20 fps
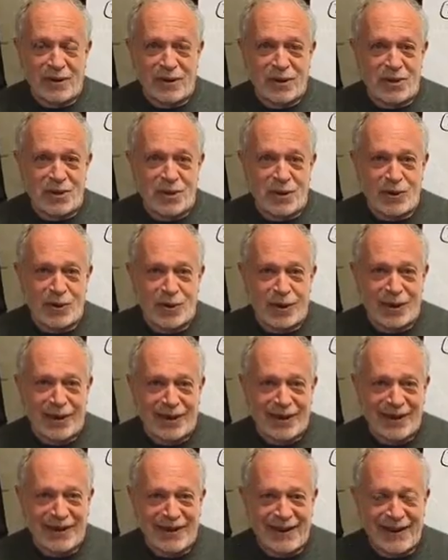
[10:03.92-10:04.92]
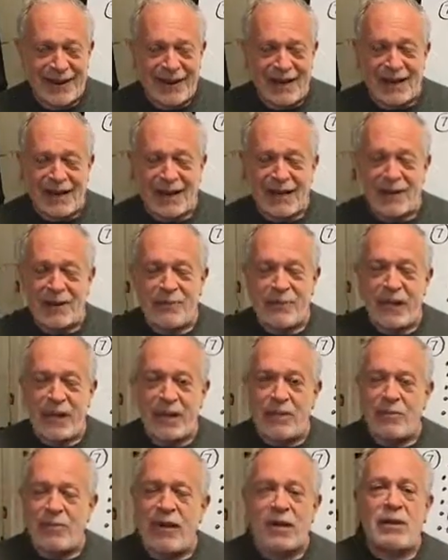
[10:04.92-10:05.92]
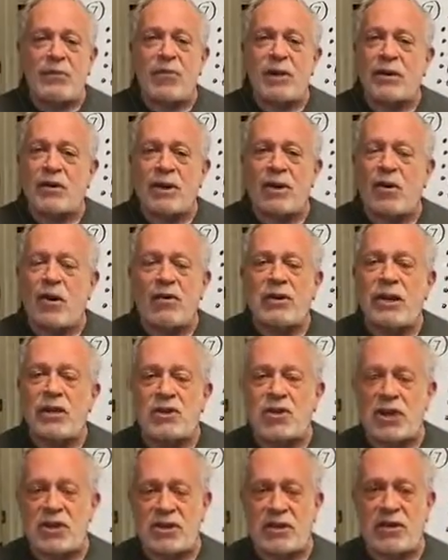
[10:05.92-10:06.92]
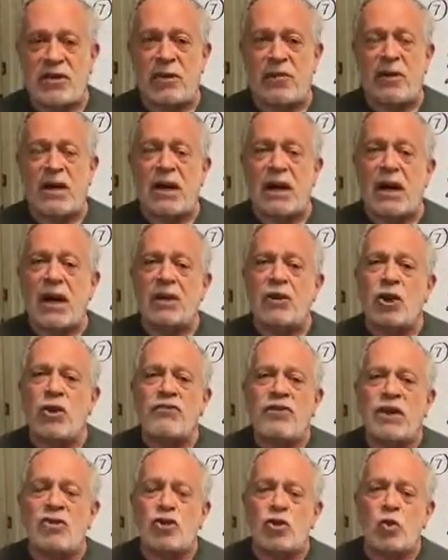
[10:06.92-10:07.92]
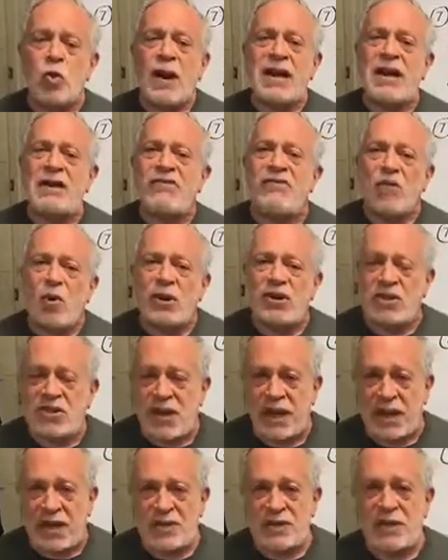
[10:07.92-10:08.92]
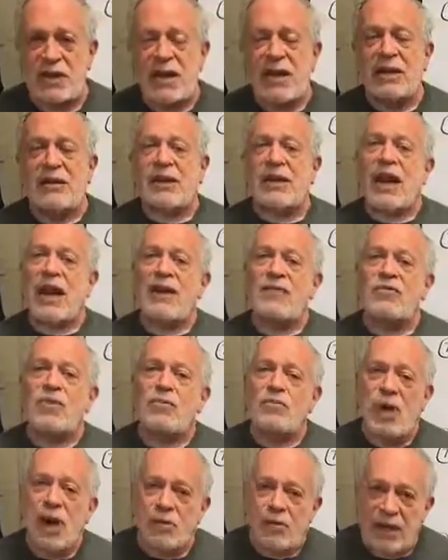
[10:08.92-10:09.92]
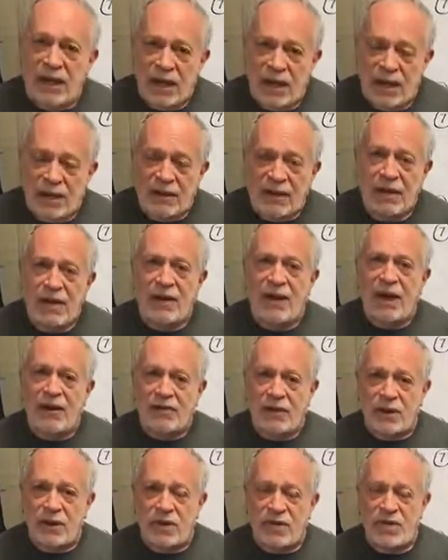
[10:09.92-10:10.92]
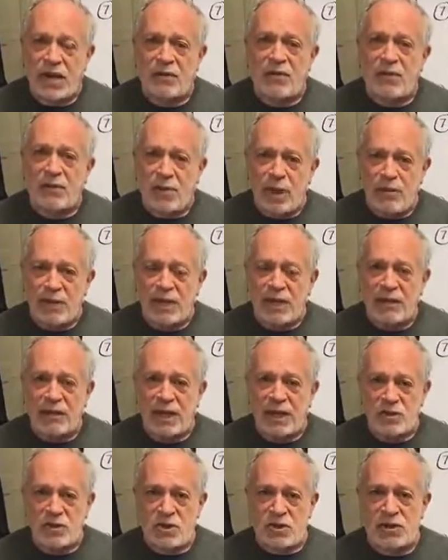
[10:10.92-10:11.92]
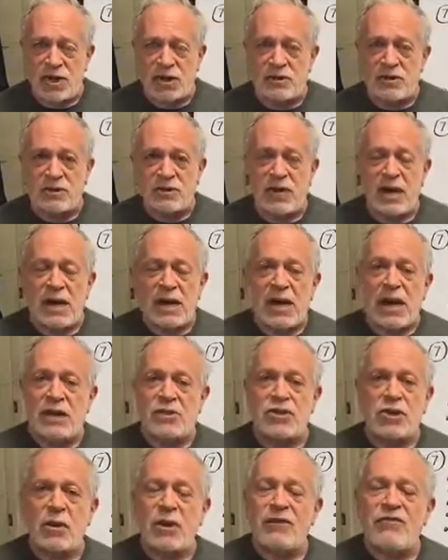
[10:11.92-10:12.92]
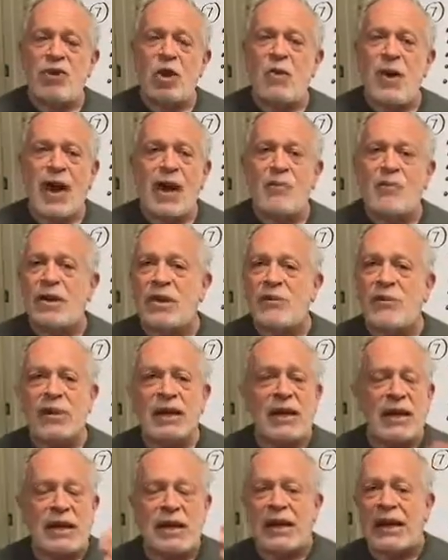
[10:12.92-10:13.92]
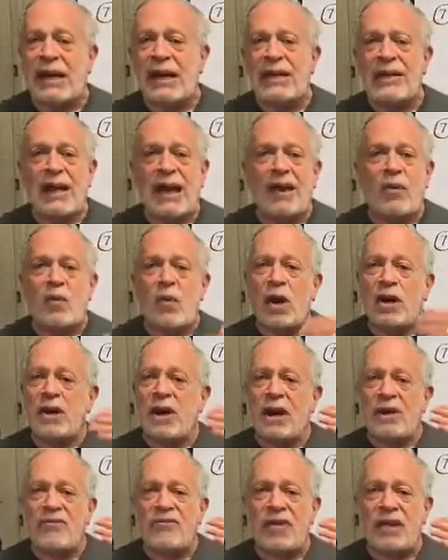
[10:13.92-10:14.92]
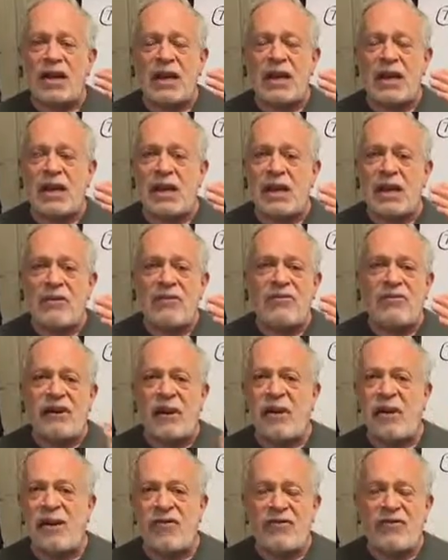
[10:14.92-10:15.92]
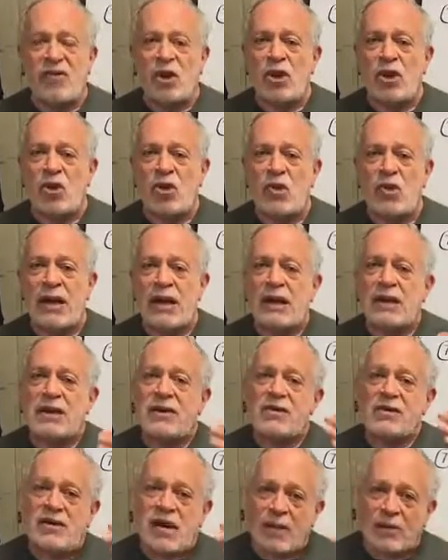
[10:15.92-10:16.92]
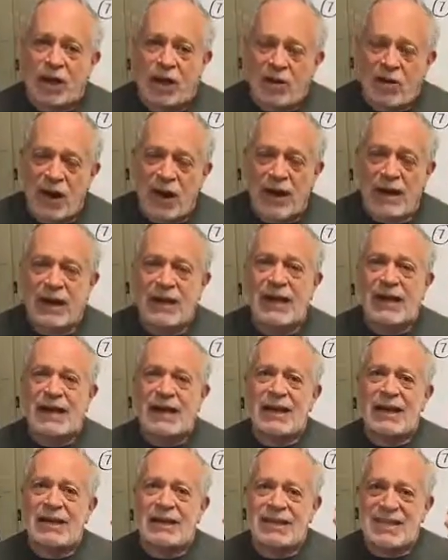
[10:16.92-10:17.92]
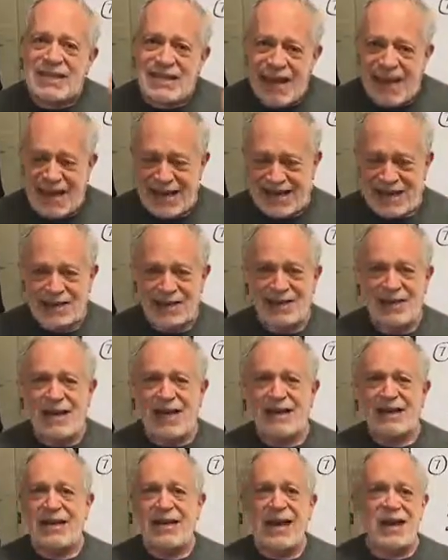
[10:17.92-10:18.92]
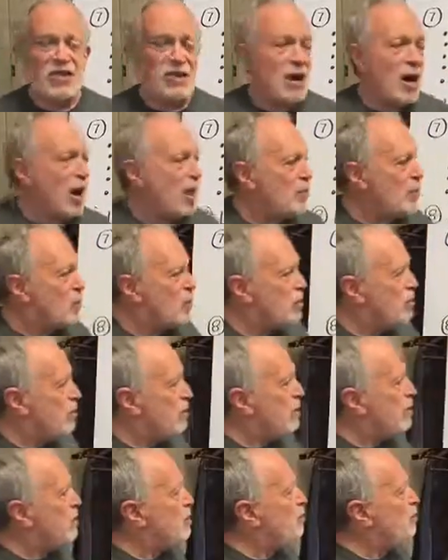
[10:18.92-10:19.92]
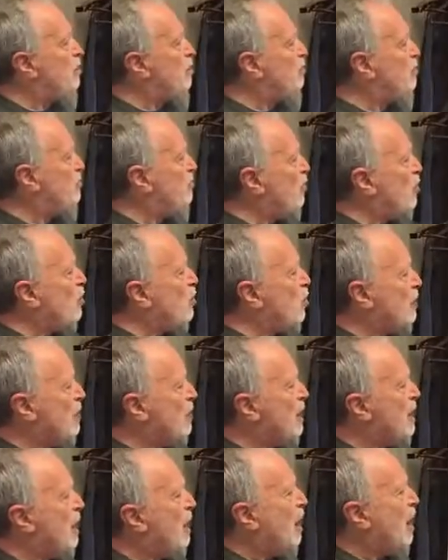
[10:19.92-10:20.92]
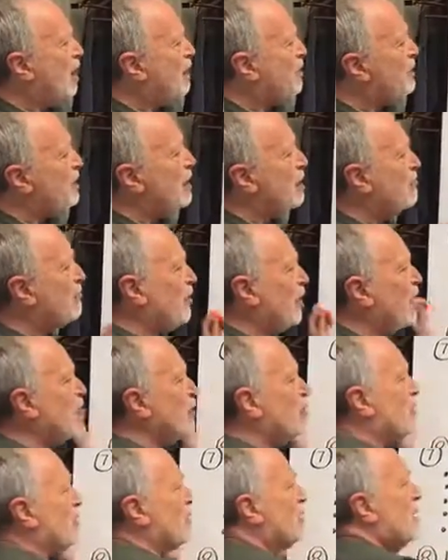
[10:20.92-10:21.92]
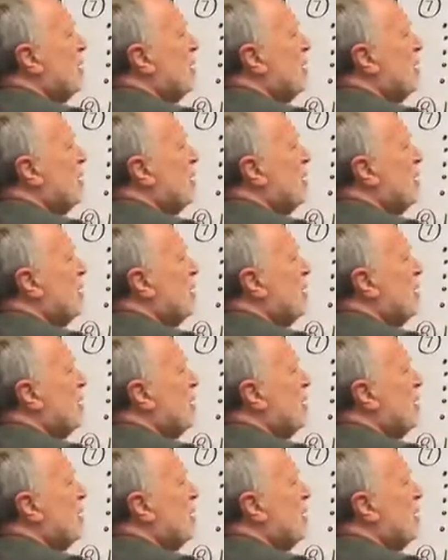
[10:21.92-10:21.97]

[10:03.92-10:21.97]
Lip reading: or is it Oregon? But there are only 6 of them. You've got 24 states that have Republican governors and Republican legislatures. So if you happen to be in one of the very few Democratic states that has an opportunity to push forward on the environment,